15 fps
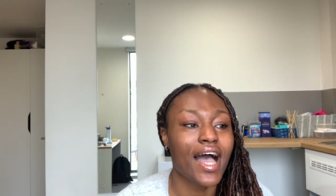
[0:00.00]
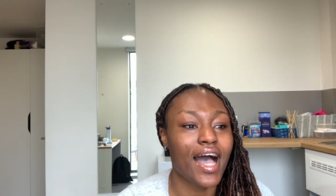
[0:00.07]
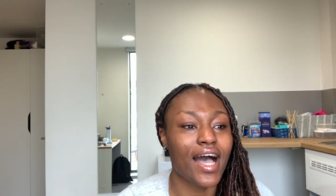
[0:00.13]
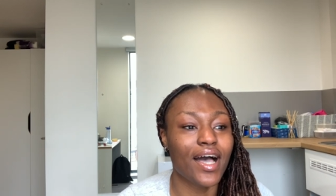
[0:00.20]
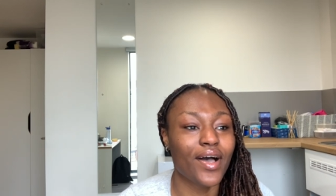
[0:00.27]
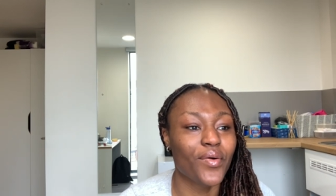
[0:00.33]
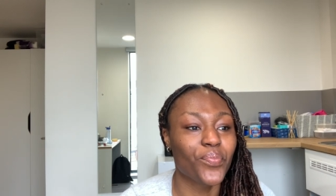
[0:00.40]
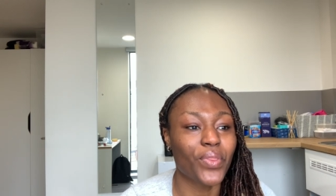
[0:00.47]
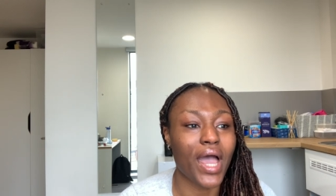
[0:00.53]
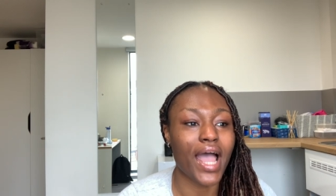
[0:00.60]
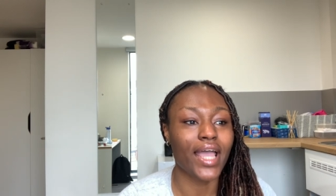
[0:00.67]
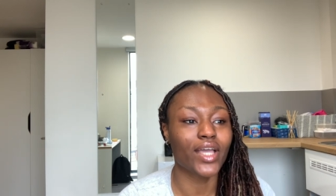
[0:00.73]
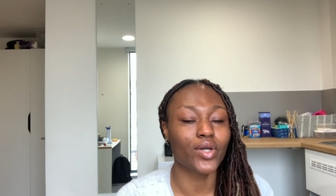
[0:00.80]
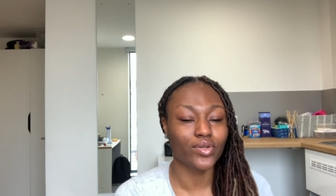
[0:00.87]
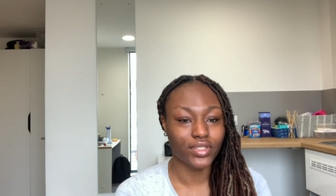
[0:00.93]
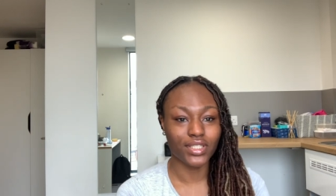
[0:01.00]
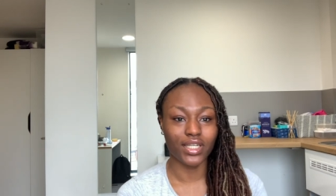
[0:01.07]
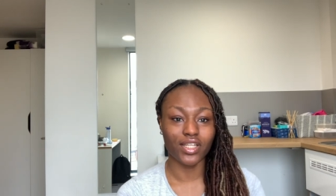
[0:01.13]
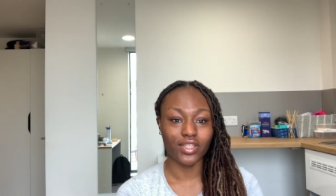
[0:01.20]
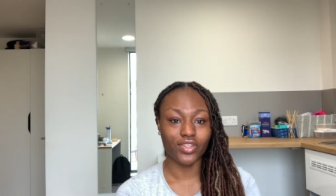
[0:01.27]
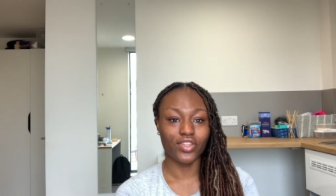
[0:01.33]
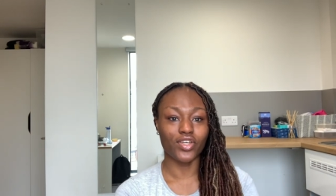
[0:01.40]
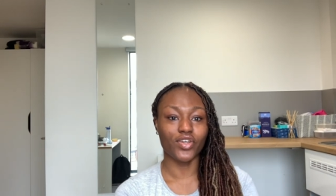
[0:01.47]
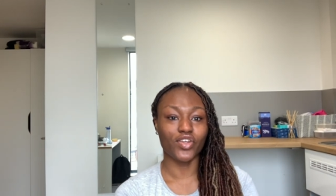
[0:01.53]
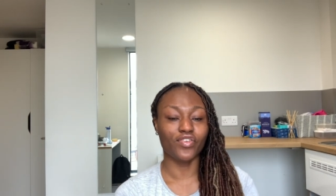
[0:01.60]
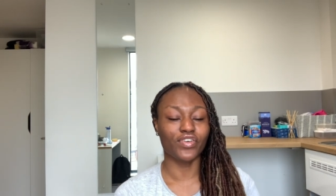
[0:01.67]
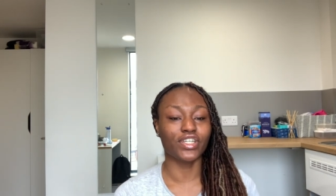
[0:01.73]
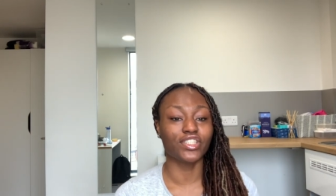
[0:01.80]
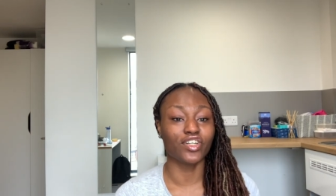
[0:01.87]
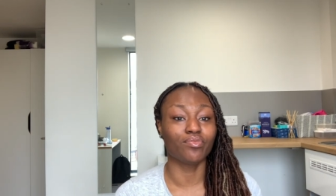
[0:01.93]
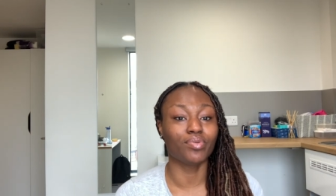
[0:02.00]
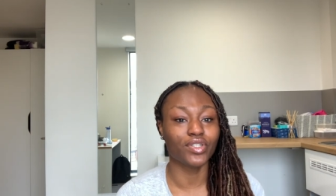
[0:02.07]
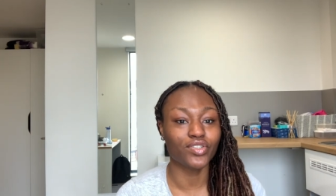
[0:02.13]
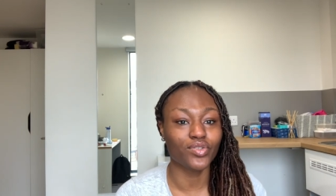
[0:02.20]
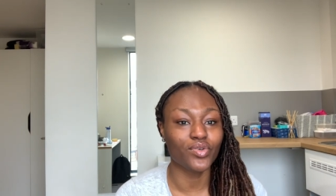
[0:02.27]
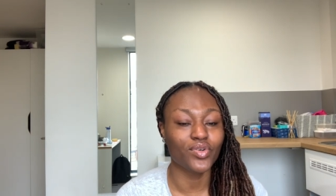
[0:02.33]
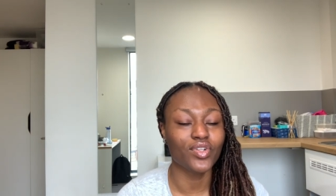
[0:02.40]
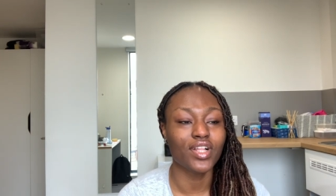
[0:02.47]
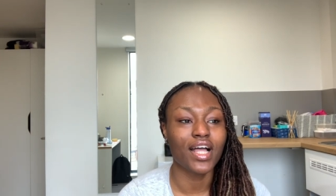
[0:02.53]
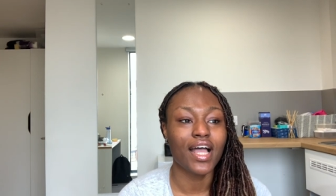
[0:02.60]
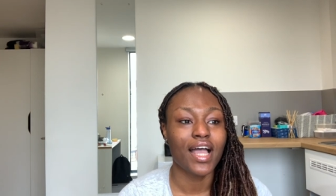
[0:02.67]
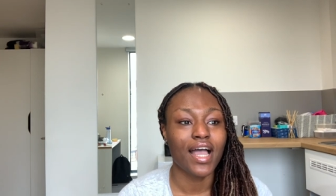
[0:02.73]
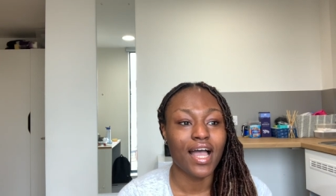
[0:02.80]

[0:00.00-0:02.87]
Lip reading: I go to the University of Bristol.